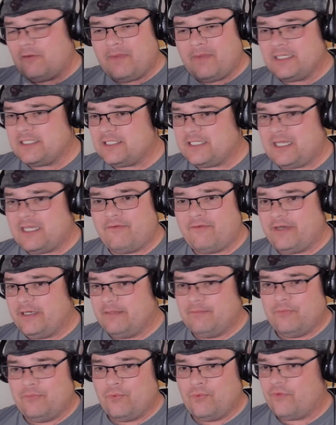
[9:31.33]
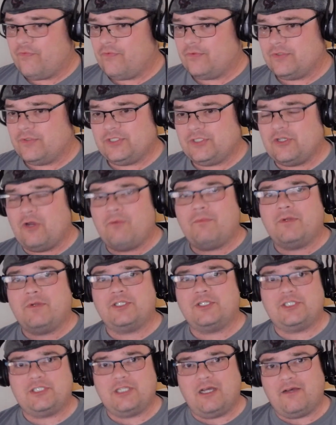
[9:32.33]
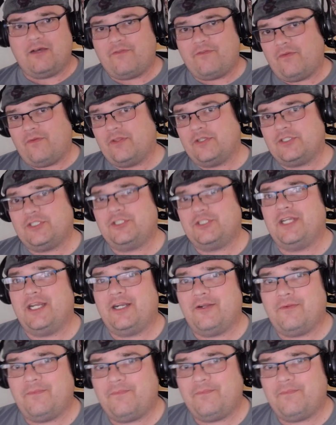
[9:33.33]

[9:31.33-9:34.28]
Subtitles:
my sounding board for so much stuff on this channel.